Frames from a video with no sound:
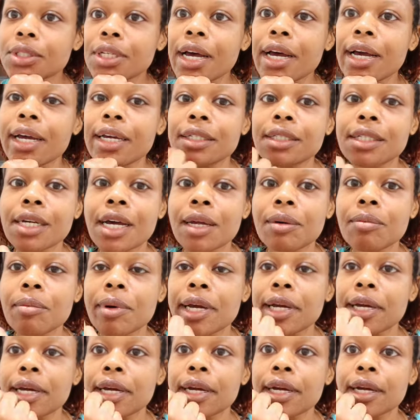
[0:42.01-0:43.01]
I dyed my
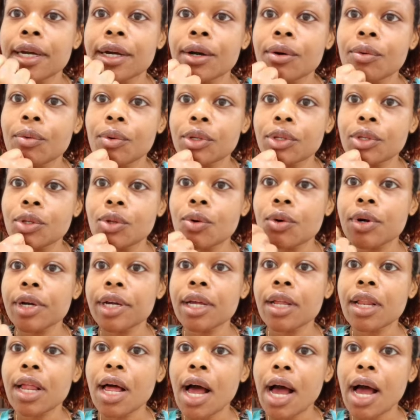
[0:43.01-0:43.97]
hair with L'Oreal